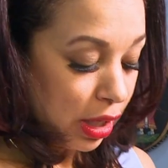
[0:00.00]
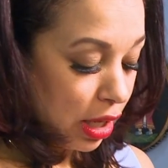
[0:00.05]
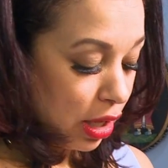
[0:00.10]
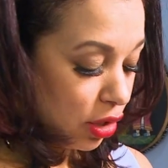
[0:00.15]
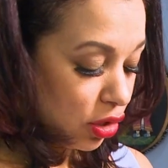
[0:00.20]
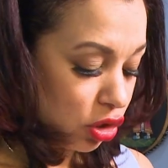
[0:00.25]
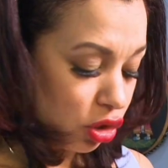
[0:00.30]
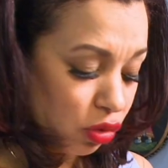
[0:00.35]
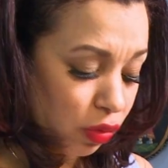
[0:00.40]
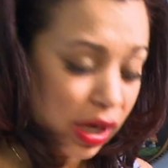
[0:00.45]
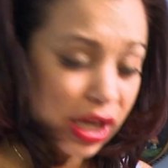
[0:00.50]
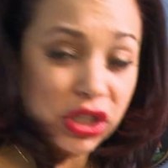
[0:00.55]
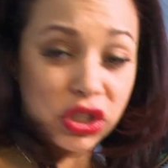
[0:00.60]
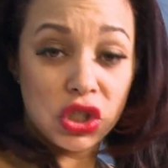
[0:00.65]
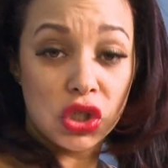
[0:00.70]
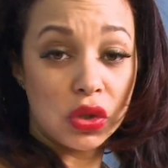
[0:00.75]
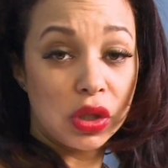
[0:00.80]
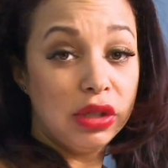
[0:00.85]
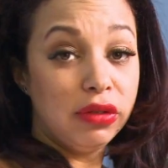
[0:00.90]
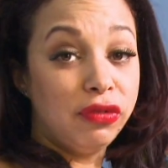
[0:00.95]
It's a great
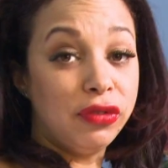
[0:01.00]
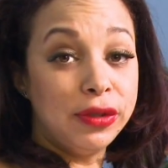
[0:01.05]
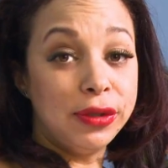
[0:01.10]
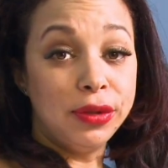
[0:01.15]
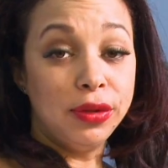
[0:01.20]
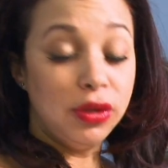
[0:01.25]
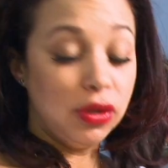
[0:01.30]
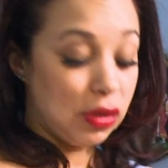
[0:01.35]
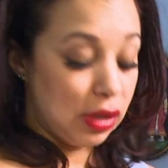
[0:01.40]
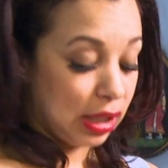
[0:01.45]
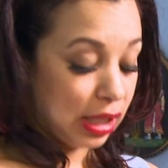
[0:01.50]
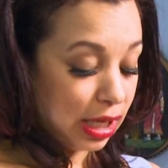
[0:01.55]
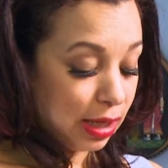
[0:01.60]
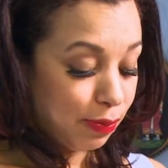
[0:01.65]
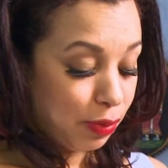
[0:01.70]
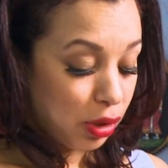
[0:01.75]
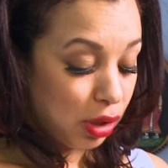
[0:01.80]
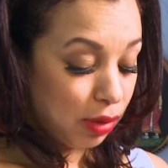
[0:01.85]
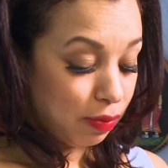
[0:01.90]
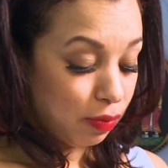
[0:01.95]
street food. You can
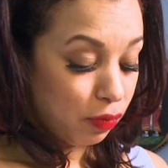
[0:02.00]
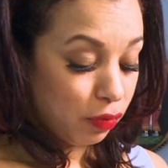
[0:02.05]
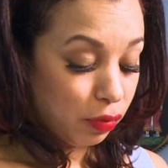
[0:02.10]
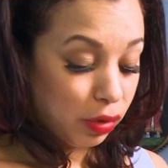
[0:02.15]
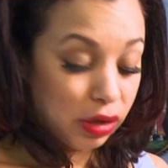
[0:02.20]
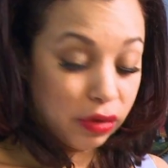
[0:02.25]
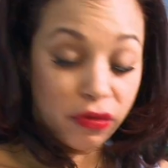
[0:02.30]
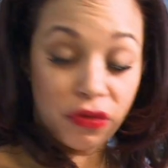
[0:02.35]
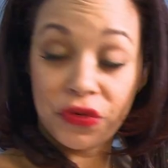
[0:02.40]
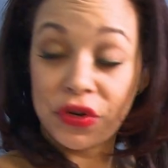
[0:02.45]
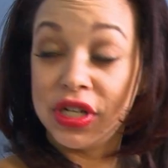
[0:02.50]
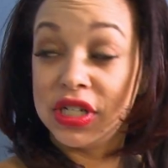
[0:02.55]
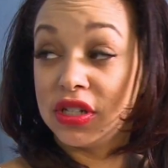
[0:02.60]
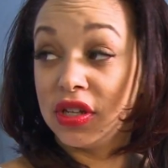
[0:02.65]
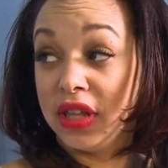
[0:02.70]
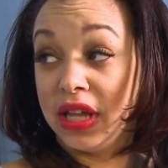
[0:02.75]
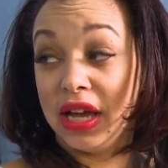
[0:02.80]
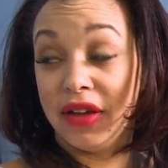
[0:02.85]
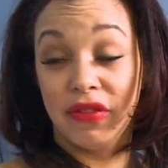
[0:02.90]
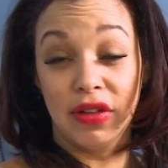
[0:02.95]
put them in the freezer.
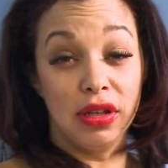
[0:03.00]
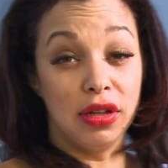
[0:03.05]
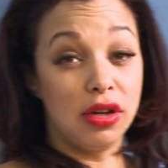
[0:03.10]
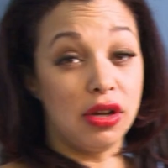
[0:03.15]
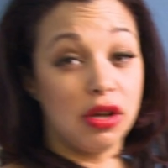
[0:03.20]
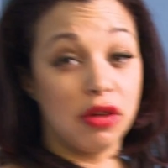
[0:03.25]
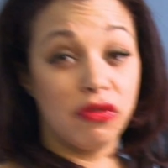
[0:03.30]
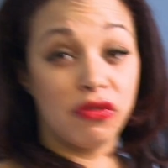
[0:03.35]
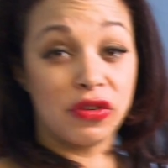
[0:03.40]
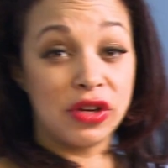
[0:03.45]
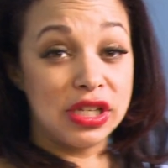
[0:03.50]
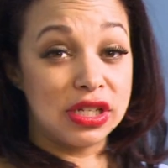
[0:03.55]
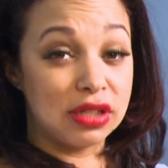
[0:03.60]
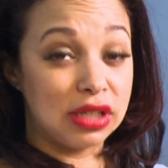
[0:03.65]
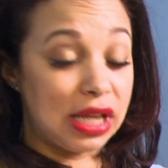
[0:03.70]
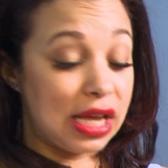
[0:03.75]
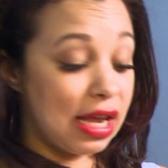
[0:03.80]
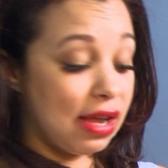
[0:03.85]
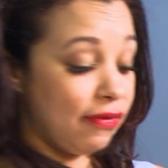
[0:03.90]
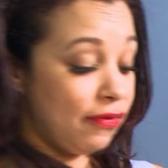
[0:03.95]
They have a long freezer
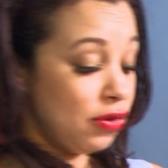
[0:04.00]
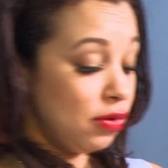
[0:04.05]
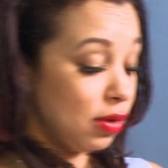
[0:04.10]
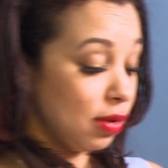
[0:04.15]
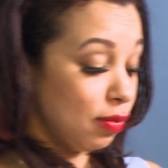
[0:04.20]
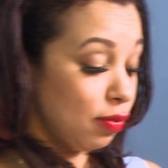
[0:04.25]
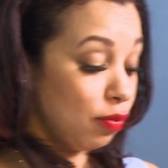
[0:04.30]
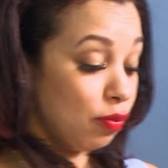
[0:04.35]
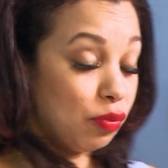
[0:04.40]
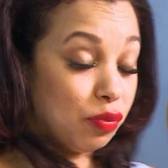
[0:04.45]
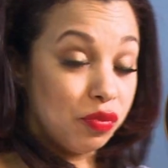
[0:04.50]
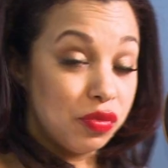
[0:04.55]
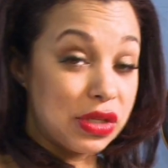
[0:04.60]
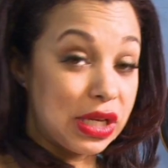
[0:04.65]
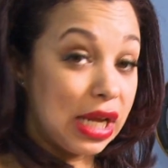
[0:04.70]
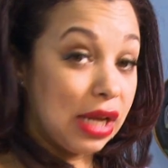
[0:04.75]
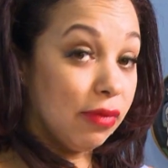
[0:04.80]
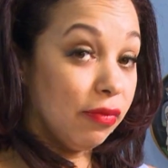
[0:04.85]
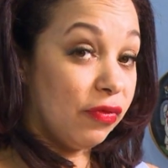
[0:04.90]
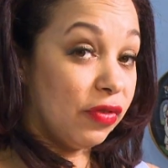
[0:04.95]
life. You can
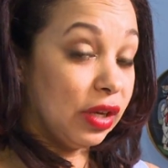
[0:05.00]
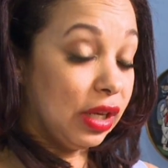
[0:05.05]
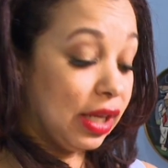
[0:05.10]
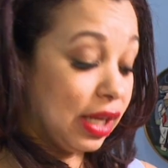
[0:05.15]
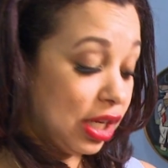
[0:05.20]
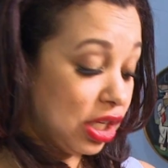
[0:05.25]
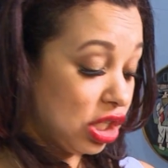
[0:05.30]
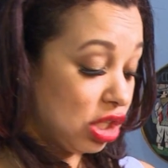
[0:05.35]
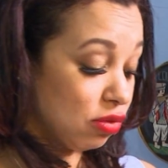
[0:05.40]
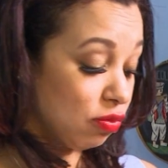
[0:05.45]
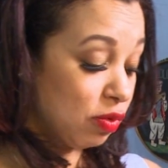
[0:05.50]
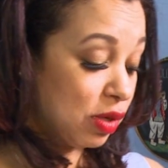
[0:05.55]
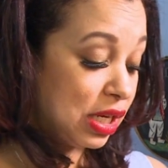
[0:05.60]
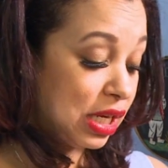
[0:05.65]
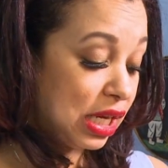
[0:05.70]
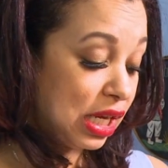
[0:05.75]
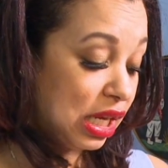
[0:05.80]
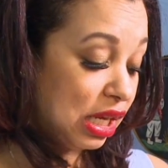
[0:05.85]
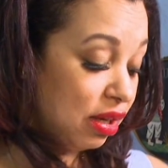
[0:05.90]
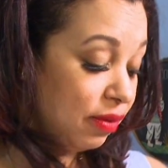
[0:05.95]
take them for lunch to
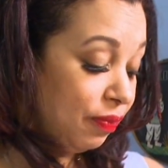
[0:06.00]
reheat.